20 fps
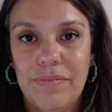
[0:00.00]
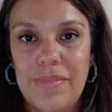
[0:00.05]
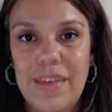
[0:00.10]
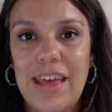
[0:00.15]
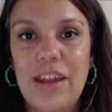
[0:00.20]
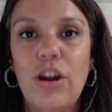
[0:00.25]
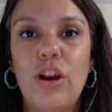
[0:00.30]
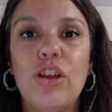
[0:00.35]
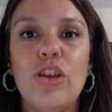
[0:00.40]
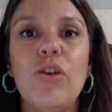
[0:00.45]

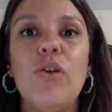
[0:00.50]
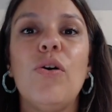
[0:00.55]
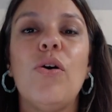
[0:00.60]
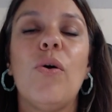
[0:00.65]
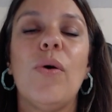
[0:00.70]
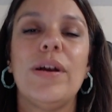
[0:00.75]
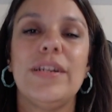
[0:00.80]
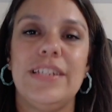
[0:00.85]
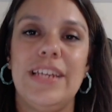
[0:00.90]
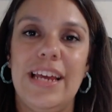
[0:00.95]
And are you
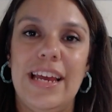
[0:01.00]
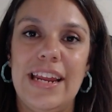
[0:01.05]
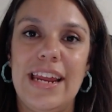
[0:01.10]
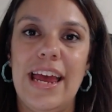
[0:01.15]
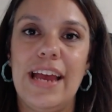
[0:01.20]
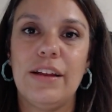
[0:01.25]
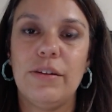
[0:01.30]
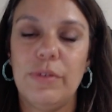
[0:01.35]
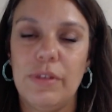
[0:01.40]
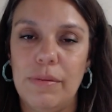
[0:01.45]
going to
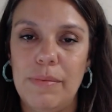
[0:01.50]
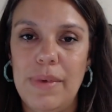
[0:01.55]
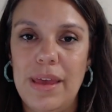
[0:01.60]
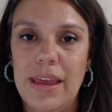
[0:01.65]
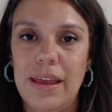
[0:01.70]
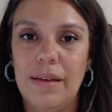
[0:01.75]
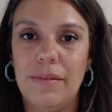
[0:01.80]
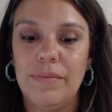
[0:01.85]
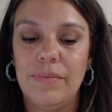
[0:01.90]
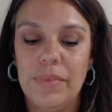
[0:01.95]
connect with
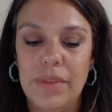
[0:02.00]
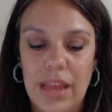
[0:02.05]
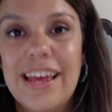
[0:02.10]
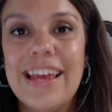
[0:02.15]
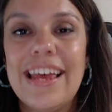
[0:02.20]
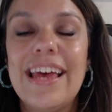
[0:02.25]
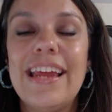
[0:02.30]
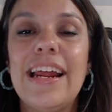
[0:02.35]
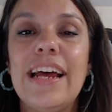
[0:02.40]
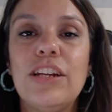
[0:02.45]
me?
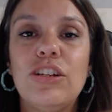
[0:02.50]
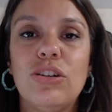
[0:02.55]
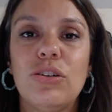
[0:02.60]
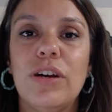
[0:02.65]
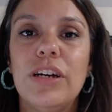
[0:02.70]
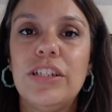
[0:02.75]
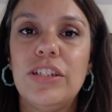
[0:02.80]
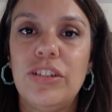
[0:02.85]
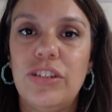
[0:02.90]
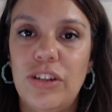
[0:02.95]
Can I
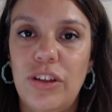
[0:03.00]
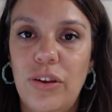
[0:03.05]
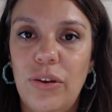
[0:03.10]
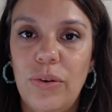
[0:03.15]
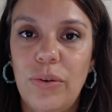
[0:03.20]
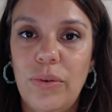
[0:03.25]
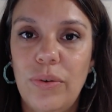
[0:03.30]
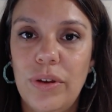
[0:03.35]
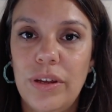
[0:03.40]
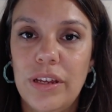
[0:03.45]
trust
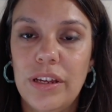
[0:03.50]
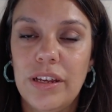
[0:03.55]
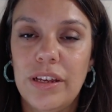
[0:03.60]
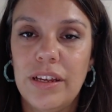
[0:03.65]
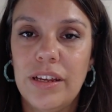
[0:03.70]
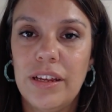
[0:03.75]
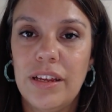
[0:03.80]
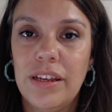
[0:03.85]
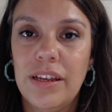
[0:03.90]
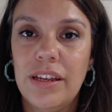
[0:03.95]
you
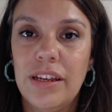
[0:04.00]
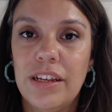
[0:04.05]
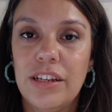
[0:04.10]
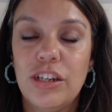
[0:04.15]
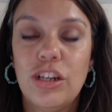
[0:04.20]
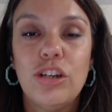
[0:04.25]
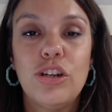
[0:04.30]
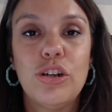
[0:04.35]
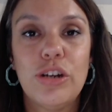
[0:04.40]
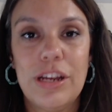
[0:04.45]

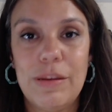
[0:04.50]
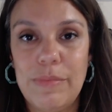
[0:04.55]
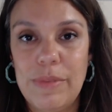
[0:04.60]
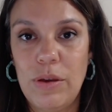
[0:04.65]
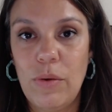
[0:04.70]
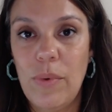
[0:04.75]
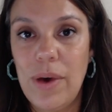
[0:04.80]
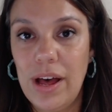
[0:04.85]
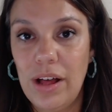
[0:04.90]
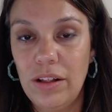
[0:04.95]
to treat me
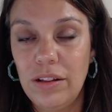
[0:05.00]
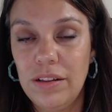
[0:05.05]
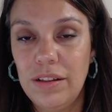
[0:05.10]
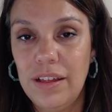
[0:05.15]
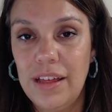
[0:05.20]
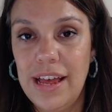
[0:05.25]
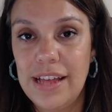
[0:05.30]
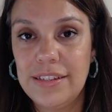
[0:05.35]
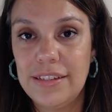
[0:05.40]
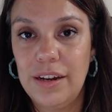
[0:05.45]
well
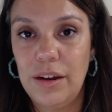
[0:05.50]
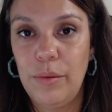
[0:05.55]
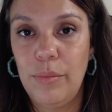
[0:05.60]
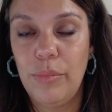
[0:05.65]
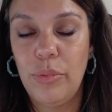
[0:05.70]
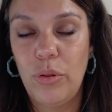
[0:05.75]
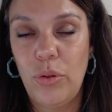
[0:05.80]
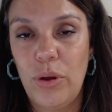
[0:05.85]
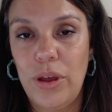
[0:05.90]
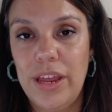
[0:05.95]
as an
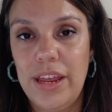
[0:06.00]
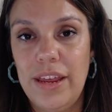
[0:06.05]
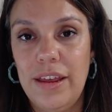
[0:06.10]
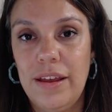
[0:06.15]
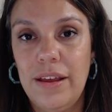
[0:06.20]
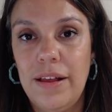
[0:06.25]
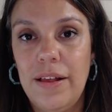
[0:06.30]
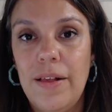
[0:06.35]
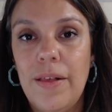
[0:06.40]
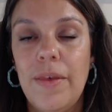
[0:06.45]
employee?
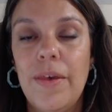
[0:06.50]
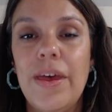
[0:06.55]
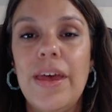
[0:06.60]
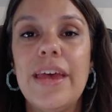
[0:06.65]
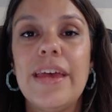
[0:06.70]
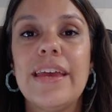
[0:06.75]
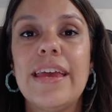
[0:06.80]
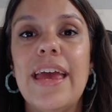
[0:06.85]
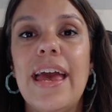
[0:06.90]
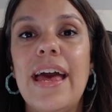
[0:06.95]

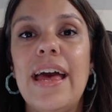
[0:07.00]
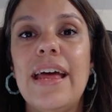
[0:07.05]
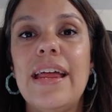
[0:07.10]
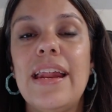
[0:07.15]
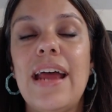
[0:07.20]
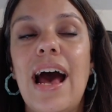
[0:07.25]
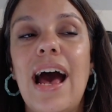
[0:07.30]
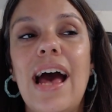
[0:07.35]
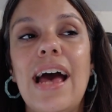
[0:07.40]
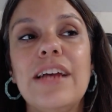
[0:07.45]
Can
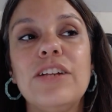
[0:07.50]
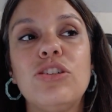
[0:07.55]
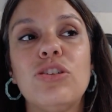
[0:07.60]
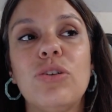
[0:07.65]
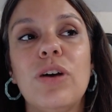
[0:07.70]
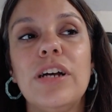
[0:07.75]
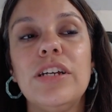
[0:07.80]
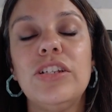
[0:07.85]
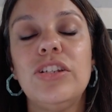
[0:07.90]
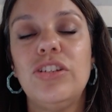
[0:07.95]
I
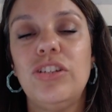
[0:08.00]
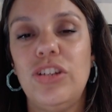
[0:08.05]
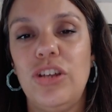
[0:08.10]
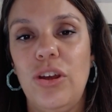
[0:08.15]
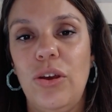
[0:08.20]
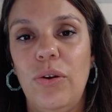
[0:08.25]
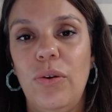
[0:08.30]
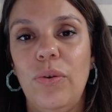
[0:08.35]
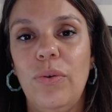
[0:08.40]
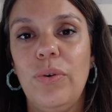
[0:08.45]
trust
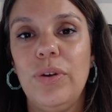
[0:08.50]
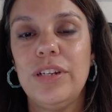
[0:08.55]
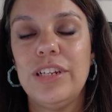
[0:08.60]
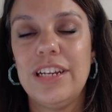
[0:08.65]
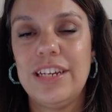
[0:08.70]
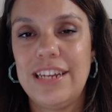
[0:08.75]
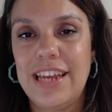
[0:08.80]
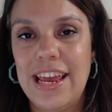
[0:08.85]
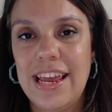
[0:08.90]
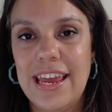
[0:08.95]
you to
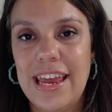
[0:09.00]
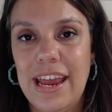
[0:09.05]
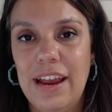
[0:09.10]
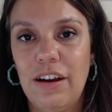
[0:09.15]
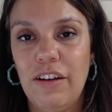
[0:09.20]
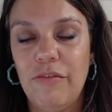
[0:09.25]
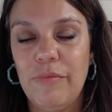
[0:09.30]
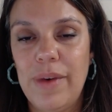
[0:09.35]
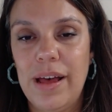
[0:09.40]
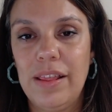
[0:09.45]
take care
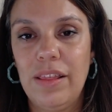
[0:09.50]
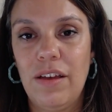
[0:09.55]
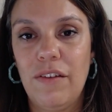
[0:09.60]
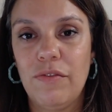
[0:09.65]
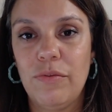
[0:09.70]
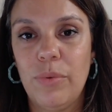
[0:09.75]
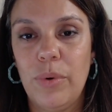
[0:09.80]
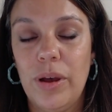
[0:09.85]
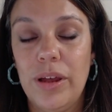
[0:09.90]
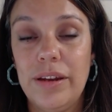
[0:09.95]
of my
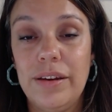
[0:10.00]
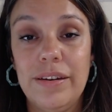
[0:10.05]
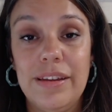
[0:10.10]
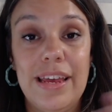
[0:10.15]
loved one?